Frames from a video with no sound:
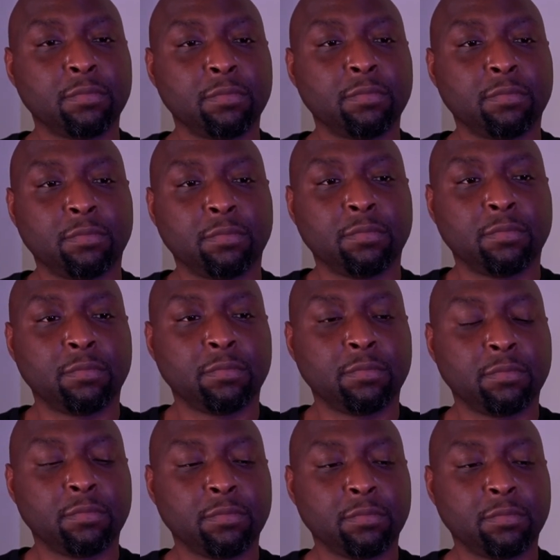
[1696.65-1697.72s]

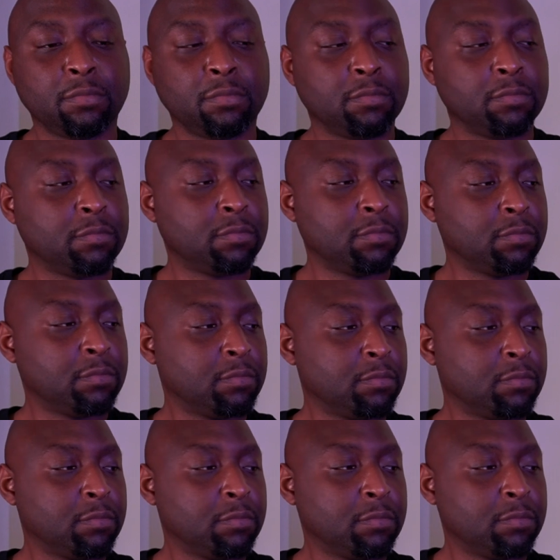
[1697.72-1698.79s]

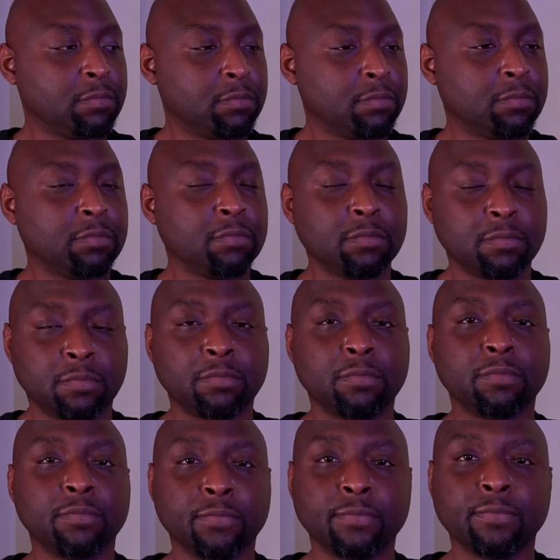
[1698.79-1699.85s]

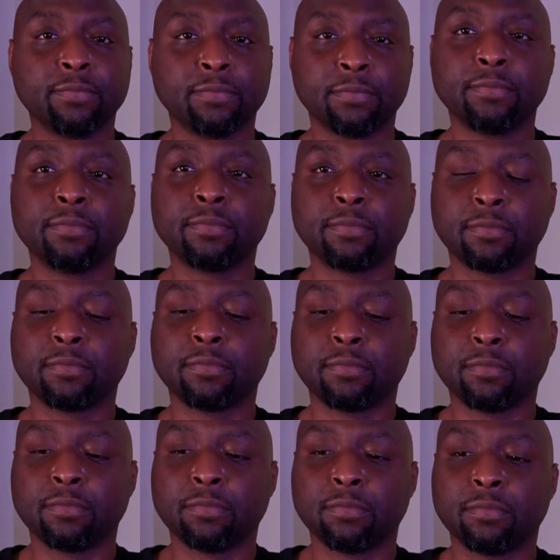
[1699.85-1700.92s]

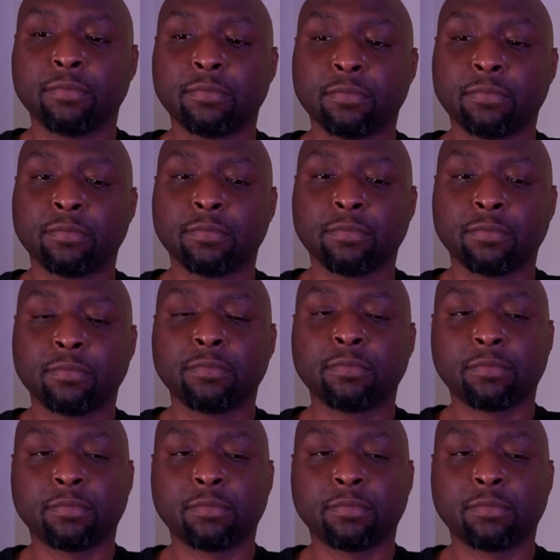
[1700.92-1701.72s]
[no speech]